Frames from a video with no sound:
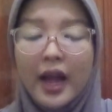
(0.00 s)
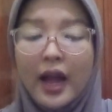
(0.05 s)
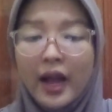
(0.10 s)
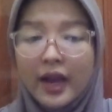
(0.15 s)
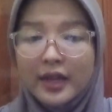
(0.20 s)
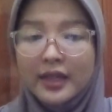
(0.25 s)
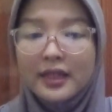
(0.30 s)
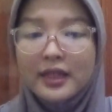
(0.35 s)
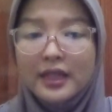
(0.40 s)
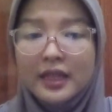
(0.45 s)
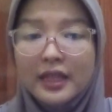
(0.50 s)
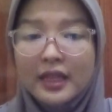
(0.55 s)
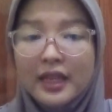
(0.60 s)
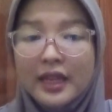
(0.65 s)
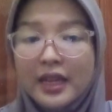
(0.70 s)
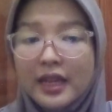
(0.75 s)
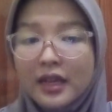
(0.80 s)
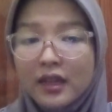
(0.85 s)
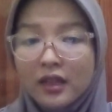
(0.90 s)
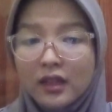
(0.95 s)

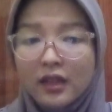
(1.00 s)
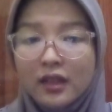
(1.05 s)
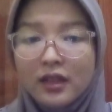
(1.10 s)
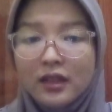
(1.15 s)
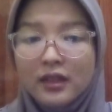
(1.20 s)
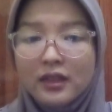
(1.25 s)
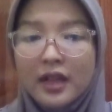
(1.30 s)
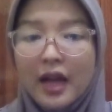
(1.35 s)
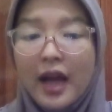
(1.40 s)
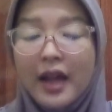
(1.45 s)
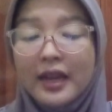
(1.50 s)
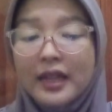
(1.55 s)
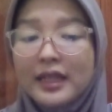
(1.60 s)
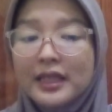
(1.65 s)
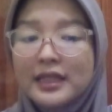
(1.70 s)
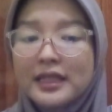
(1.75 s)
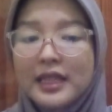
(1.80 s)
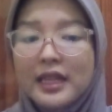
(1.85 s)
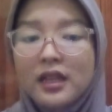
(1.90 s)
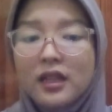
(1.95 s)
analytical
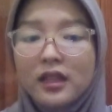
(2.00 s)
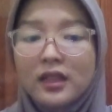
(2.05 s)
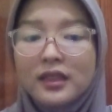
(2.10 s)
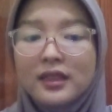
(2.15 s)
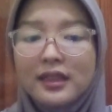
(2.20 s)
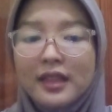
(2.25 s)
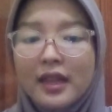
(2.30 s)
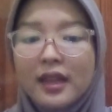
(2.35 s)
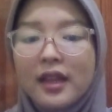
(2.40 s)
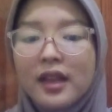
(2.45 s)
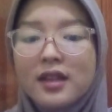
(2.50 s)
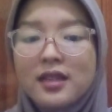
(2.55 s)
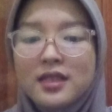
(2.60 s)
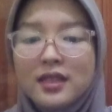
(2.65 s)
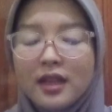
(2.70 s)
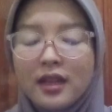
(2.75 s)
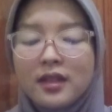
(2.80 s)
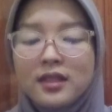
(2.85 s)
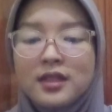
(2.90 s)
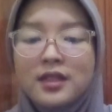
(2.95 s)
thinking
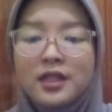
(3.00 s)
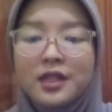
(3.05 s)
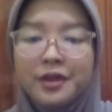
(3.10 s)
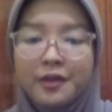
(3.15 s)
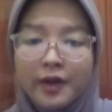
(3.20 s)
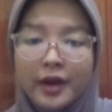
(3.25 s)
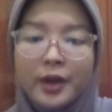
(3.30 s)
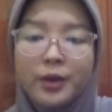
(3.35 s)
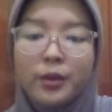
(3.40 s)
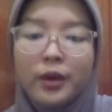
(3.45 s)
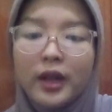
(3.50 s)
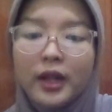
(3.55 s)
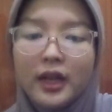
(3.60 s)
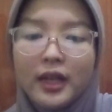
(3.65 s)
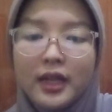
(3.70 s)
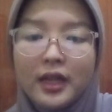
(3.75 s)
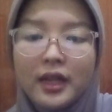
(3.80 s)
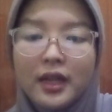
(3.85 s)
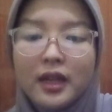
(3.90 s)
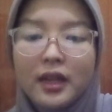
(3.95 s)
skills
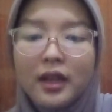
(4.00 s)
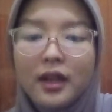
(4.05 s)
gradually.